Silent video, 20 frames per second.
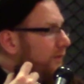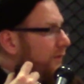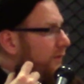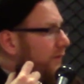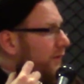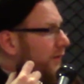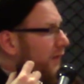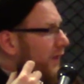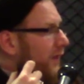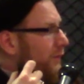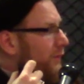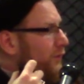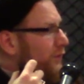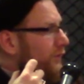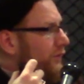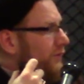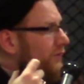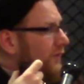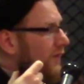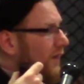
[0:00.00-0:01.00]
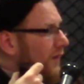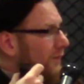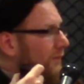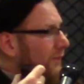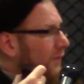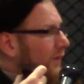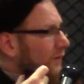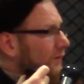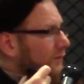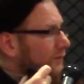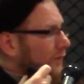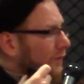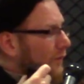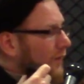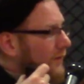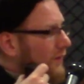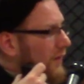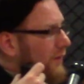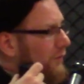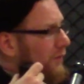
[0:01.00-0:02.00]
The image of Islam,
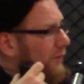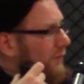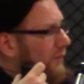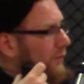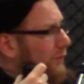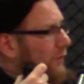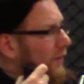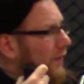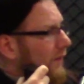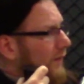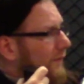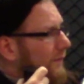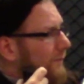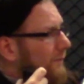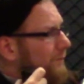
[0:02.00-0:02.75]
salawat ala Muhammad wa alayhi.